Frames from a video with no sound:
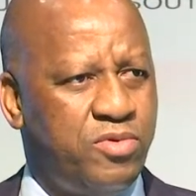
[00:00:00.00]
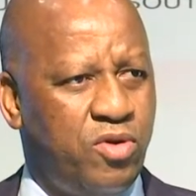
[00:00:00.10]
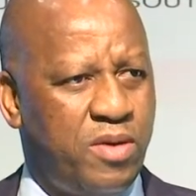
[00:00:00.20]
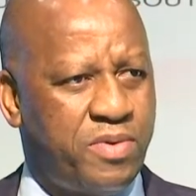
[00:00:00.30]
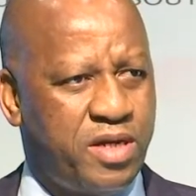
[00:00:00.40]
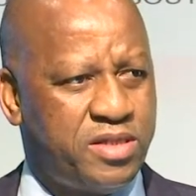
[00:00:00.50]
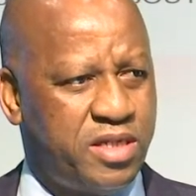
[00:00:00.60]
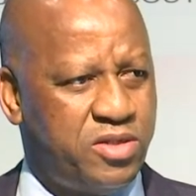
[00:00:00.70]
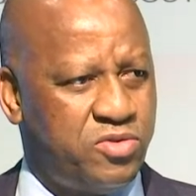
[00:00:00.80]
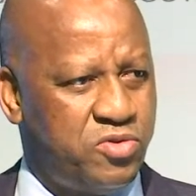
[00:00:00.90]
who are
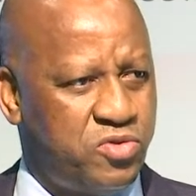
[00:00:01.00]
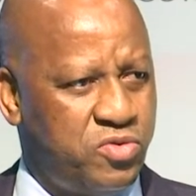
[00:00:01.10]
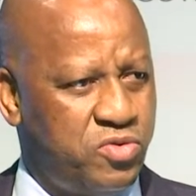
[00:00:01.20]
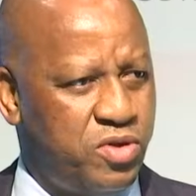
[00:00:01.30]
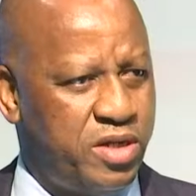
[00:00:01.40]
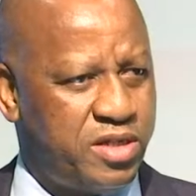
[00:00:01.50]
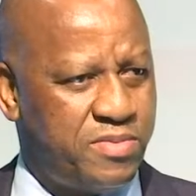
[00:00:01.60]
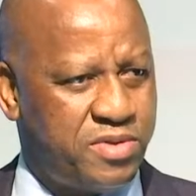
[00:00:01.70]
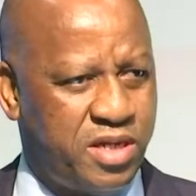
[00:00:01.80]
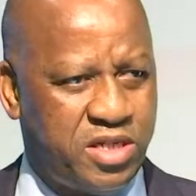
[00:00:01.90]
present to do a
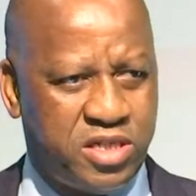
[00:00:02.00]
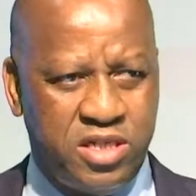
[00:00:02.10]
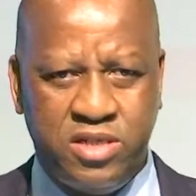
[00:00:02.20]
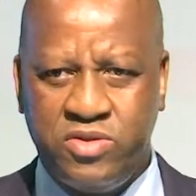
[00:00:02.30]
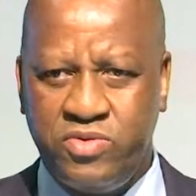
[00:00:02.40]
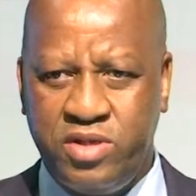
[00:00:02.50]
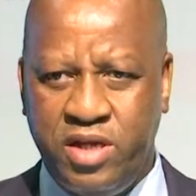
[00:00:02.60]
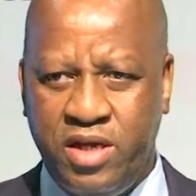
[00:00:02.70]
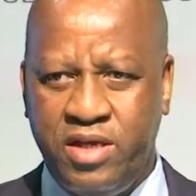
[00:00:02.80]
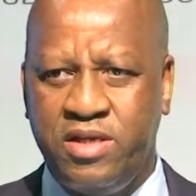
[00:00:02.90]
deputation
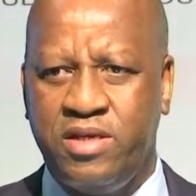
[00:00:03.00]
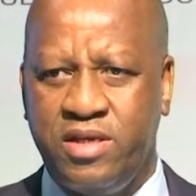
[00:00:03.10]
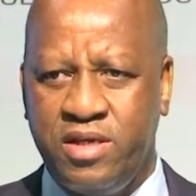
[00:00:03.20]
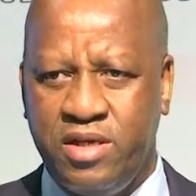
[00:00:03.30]
today.